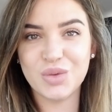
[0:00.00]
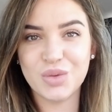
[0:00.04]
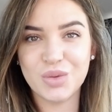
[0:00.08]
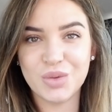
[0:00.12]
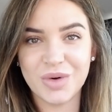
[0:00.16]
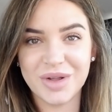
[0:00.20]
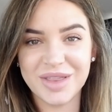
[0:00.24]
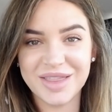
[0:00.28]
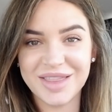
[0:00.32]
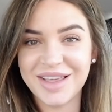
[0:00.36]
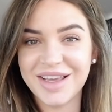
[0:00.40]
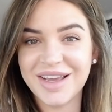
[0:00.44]

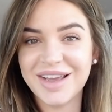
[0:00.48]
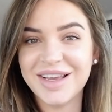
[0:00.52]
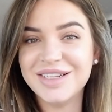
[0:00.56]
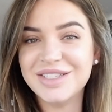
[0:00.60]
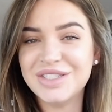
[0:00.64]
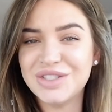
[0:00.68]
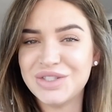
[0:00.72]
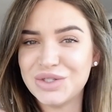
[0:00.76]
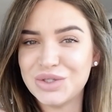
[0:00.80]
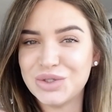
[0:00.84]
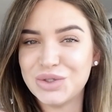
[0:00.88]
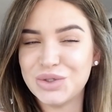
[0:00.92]
One thing I
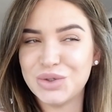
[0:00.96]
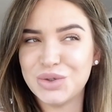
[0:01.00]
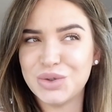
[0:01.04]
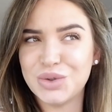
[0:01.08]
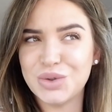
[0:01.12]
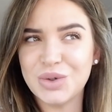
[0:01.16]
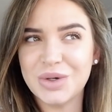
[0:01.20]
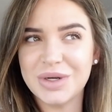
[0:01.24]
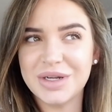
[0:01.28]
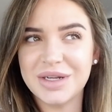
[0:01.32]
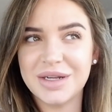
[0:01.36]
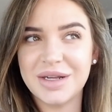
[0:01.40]

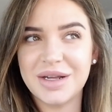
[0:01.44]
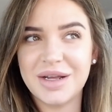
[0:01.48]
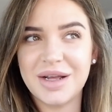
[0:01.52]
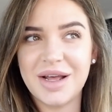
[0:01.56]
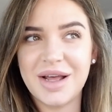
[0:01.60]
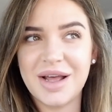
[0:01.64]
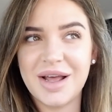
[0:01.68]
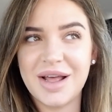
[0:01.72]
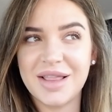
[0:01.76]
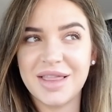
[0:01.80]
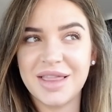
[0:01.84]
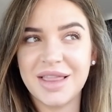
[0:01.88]
do
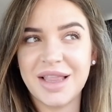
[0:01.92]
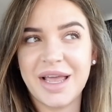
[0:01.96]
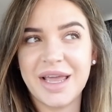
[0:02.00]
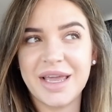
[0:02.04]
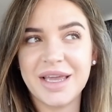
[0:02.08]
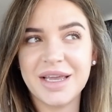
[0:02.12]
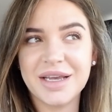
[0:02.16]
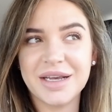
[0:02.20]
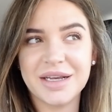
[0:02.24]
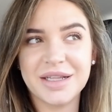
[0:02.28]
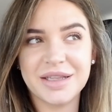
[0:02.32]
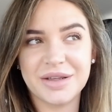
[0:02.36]
like